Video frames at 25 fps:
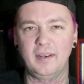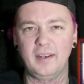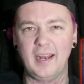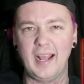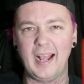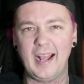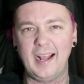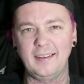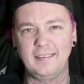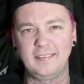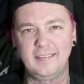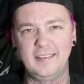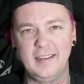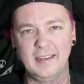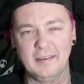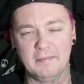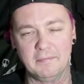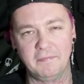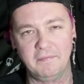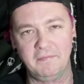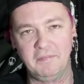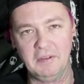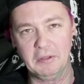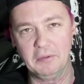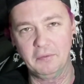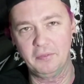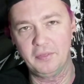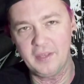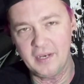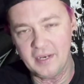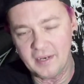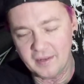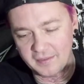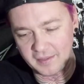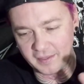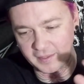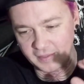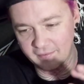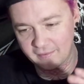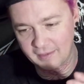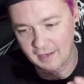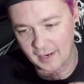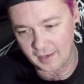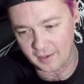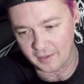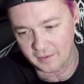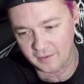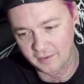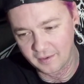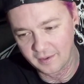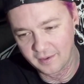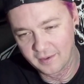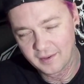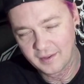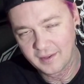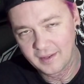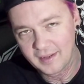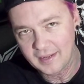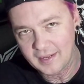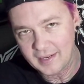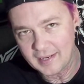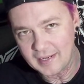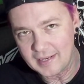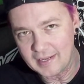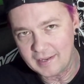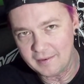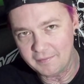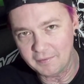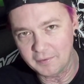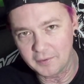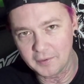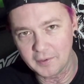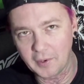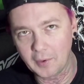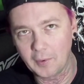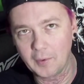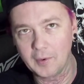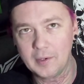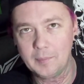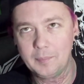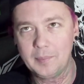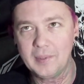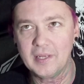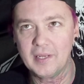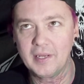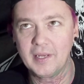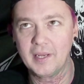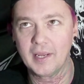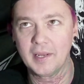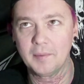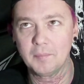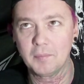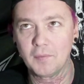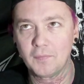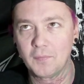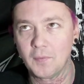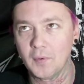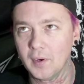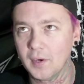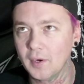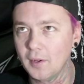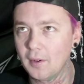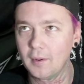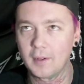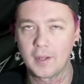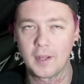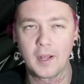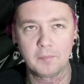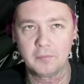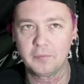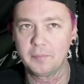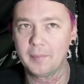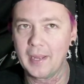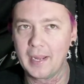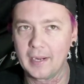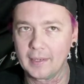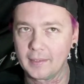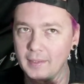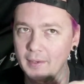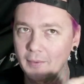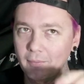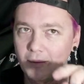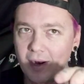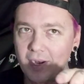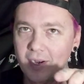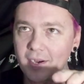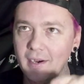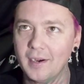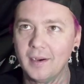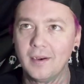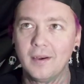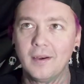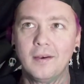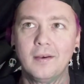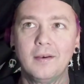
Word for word: nasty and filthy, and then it's kind of evil and creepy again before it all comes back, like right here.